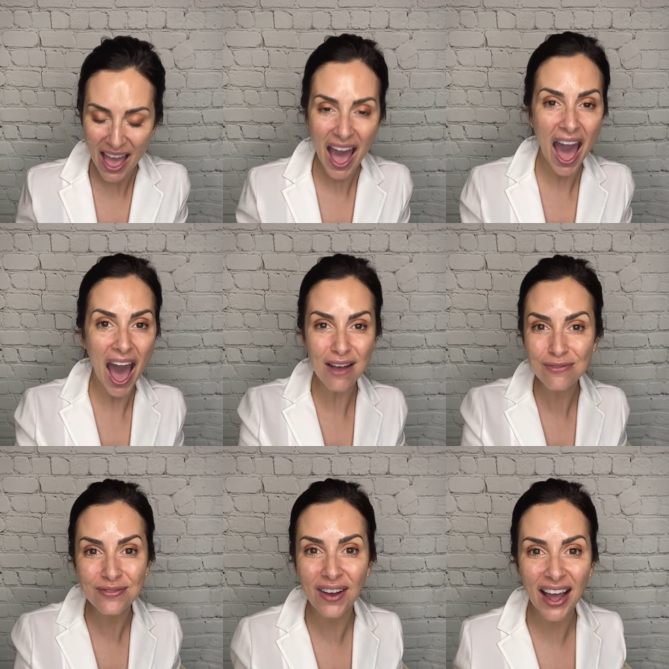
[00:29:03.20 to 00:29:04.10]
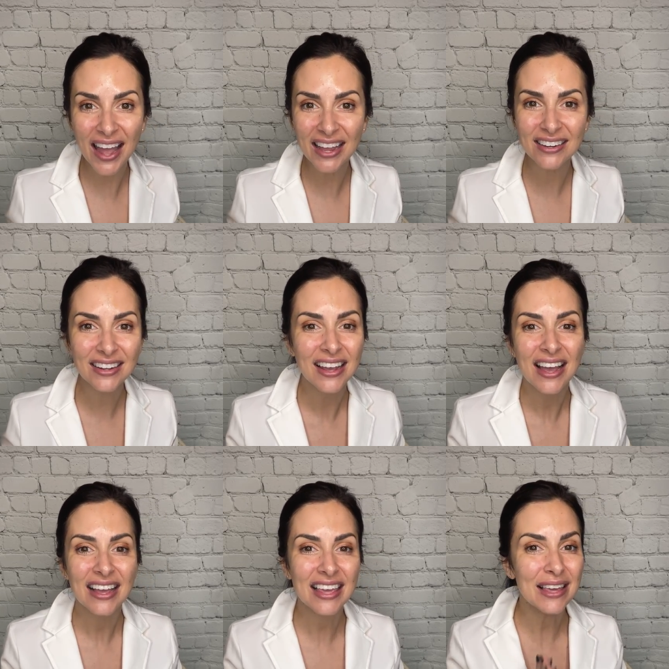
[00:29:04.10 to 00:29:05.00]
have fun,
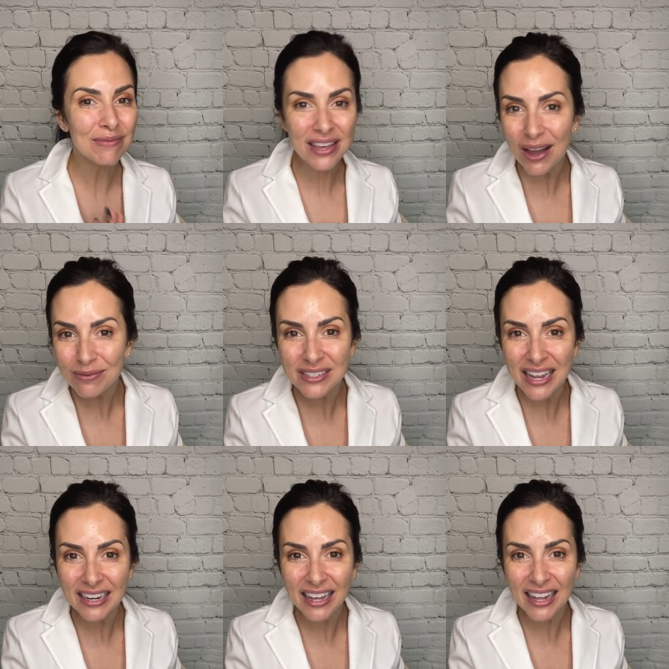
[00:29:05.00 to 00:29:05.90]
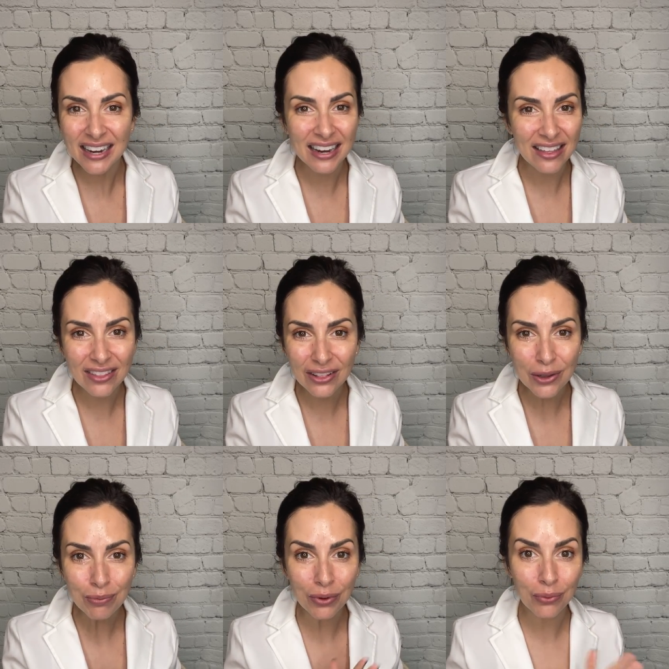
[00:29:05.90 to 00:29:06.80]
keep me updated and in the
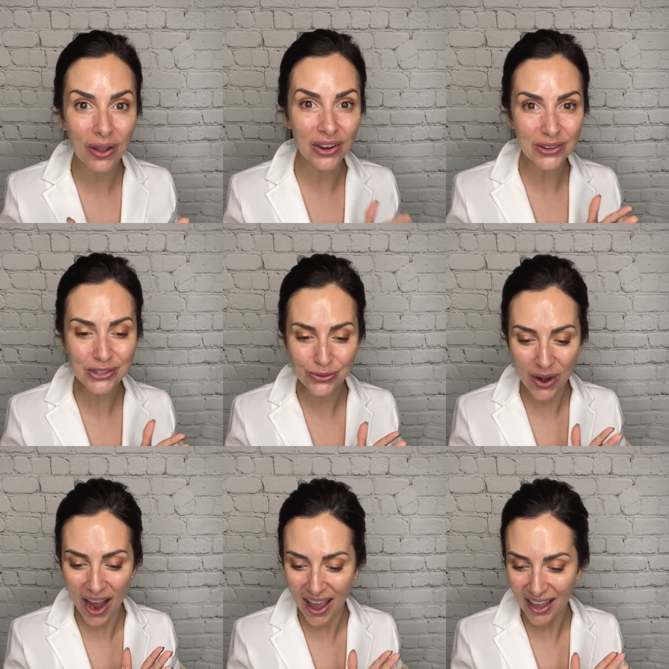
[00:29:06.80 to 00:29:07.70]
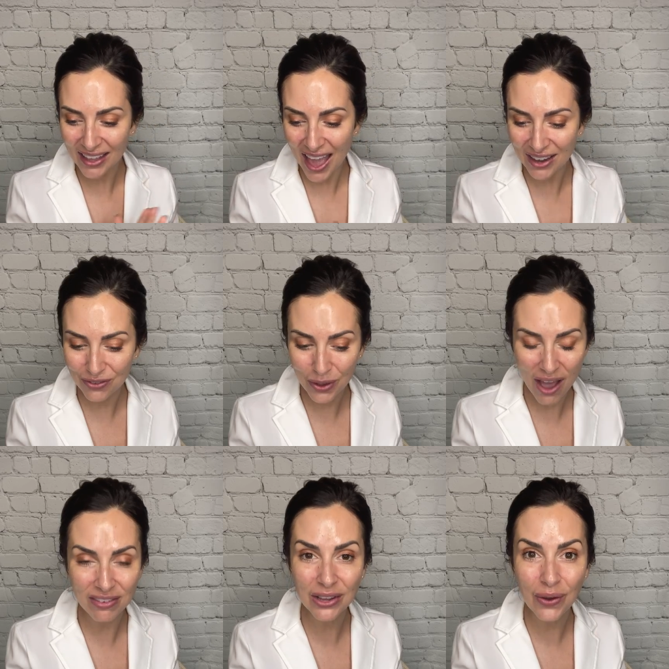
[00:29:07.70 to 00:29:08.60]
loop with what you're trying. And if you
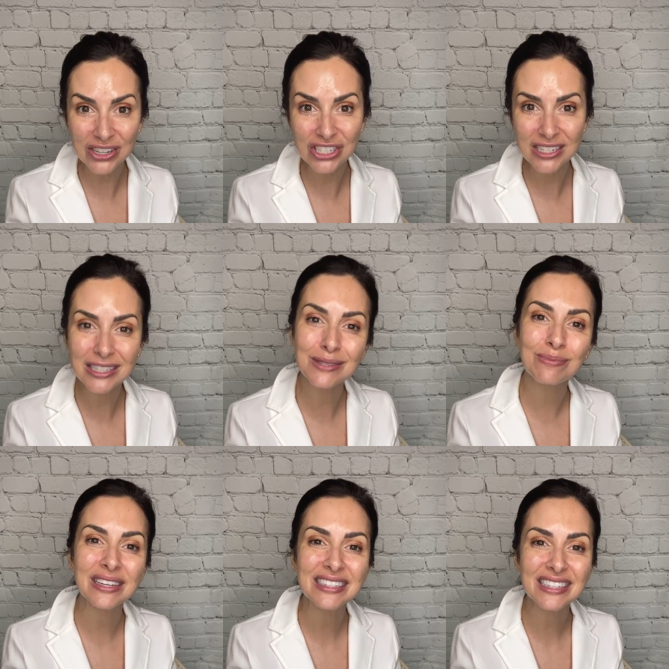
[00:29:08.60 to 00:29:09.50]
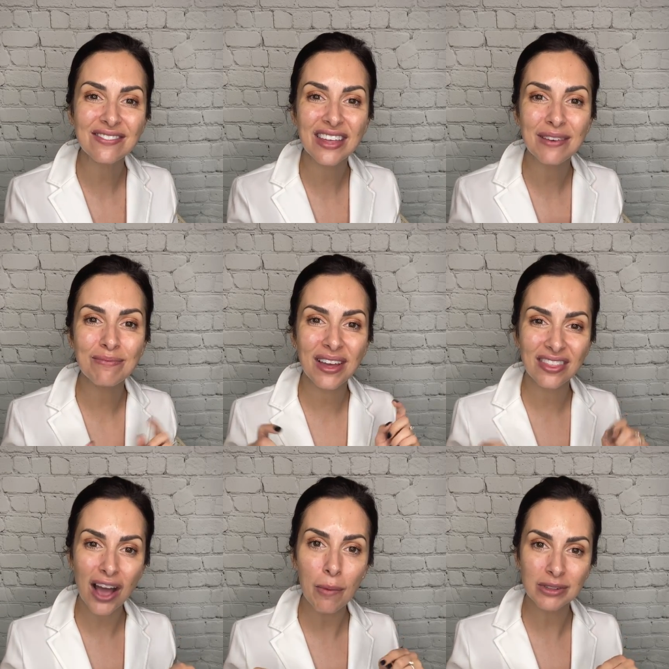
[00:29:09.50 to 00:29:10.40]
have any questions, please leave them in
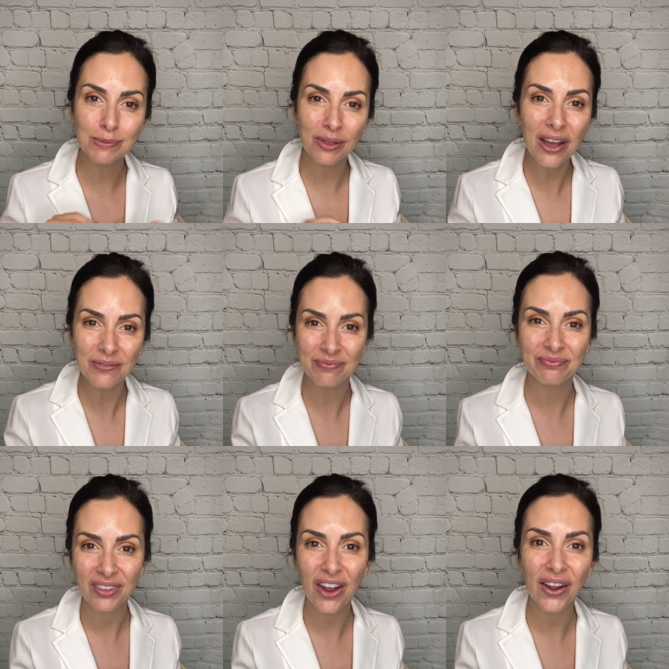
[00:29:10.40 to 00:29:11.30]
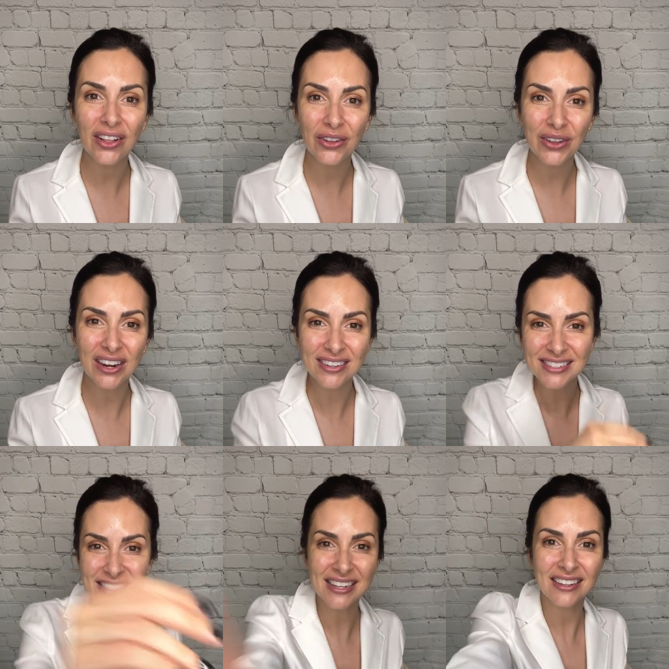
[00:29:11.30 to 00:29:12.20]
the comments below. All right, glow
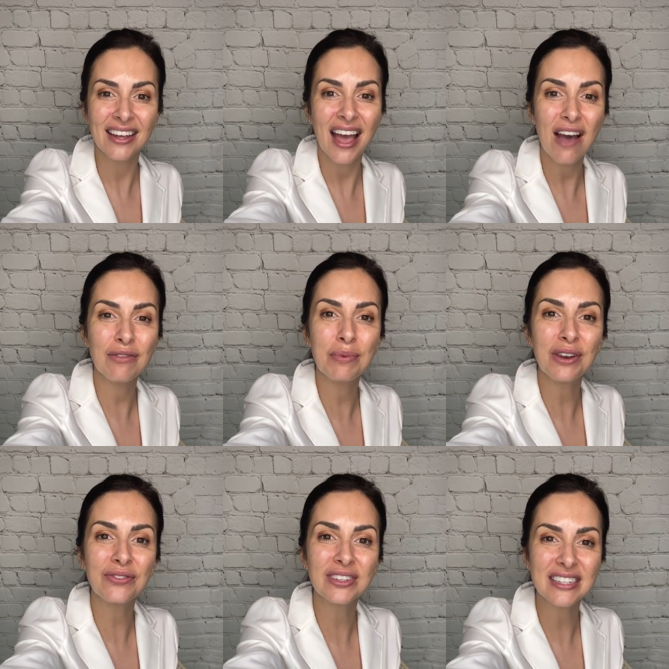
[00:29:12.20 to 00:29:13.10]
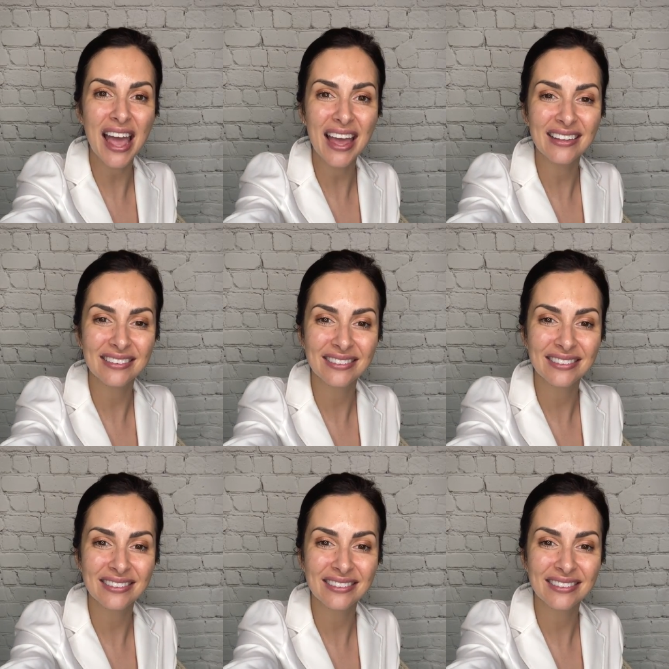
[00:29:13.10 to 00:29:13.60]
getters, have a beautiful day.